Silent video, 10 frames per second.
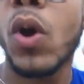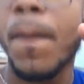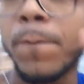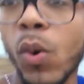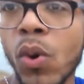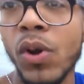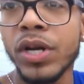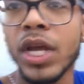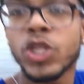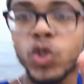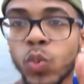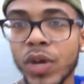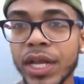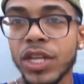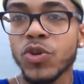are born to
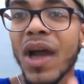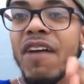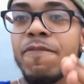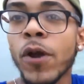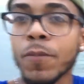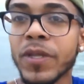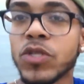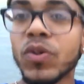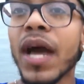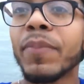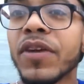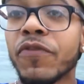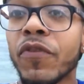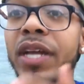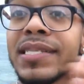win. You have purpose. Do not be
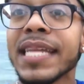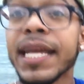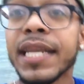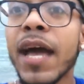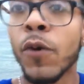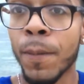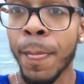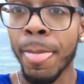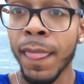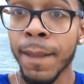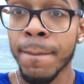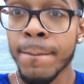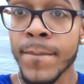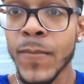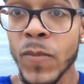afraid to stand out.
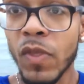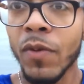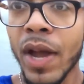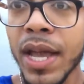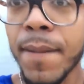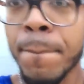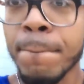Right?